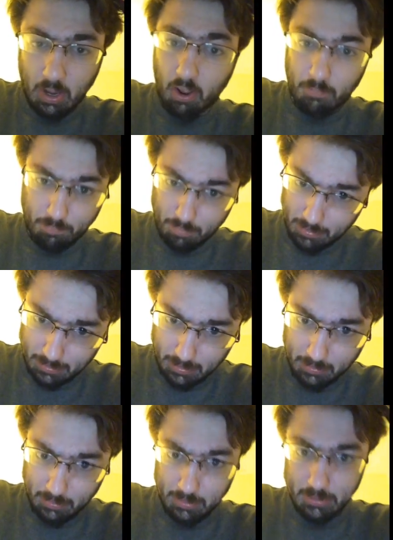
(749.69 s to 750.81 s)
I'll put it down
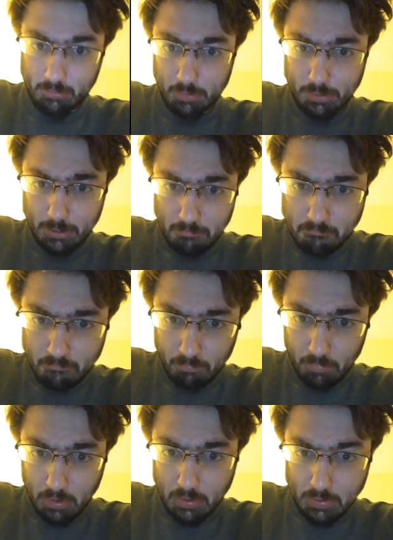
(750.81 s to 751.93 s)
in the description.
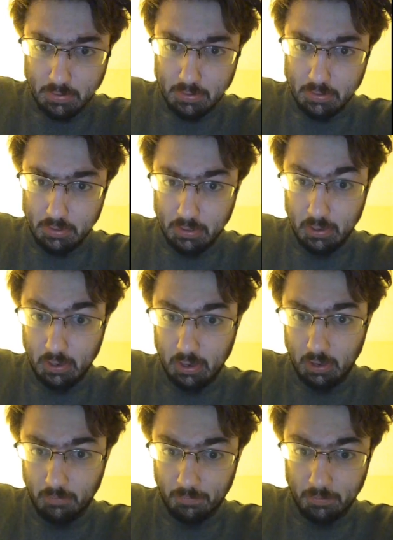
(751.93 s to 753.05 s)

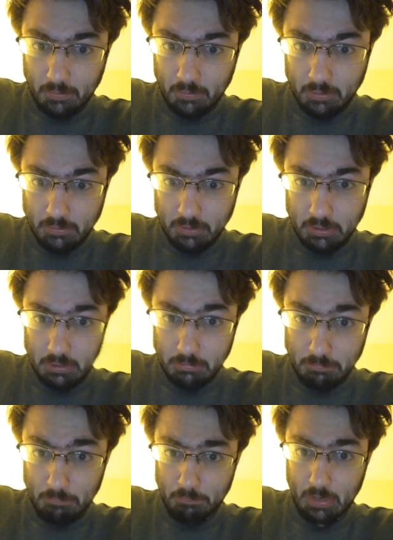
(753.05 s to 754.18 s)
And for you to
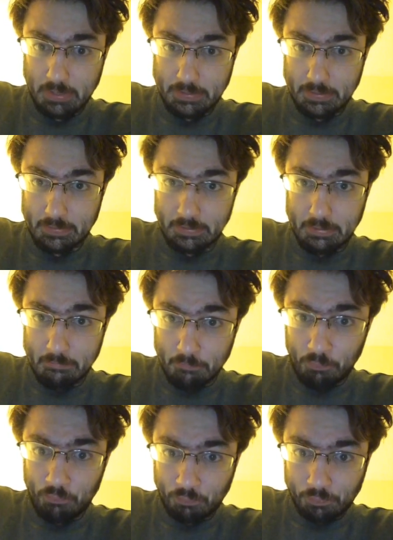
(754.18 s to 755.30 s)
basically
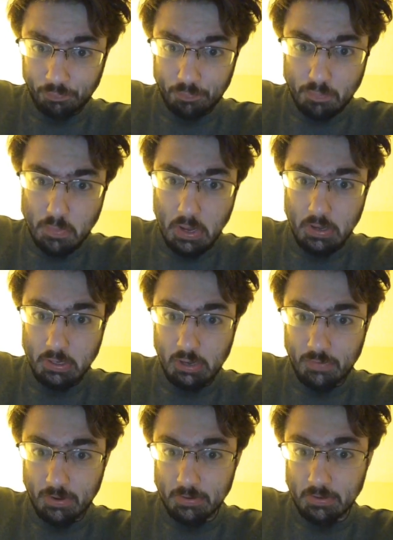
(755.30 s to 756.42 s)
see
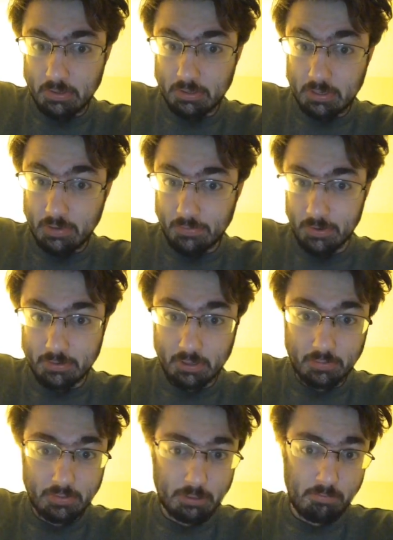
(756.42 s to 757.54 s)
for
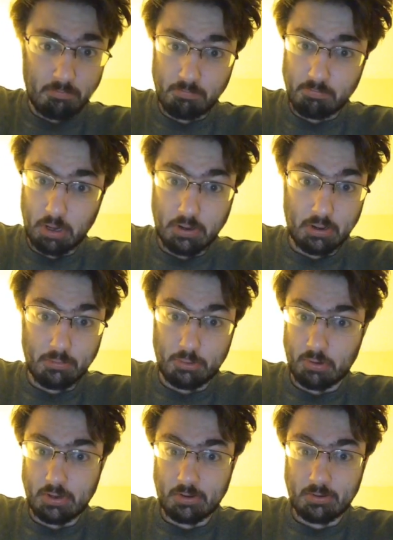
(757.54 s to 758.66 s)
yourselves and, I don't know,
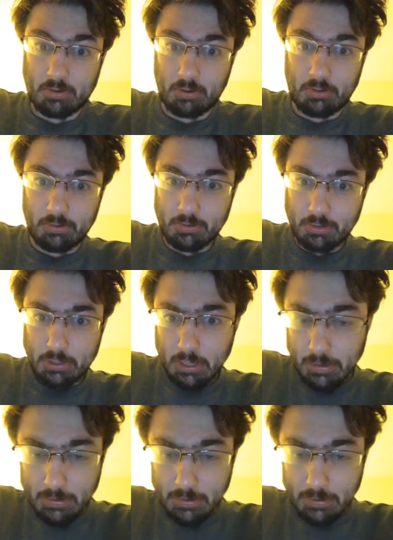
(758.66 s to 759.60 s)
draw your own conclusions.